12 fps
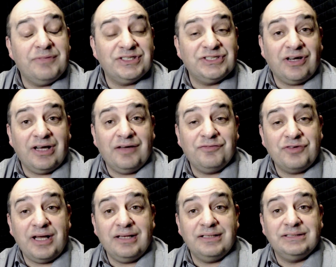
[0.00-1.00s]
the Sire
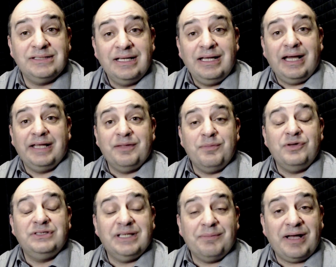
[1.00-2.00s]
Fretless and the
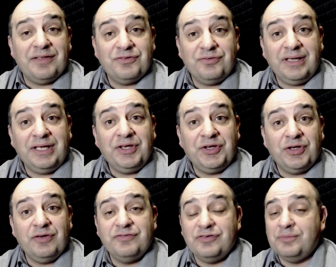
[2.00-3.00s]
Musicman 3
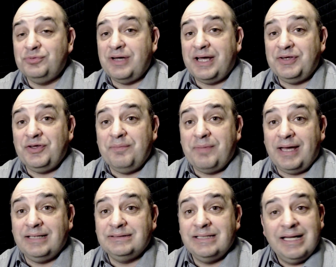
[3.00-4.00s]
EQ for a brand new
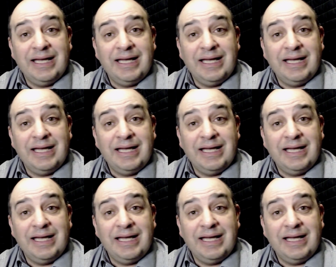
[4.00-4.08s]
bass.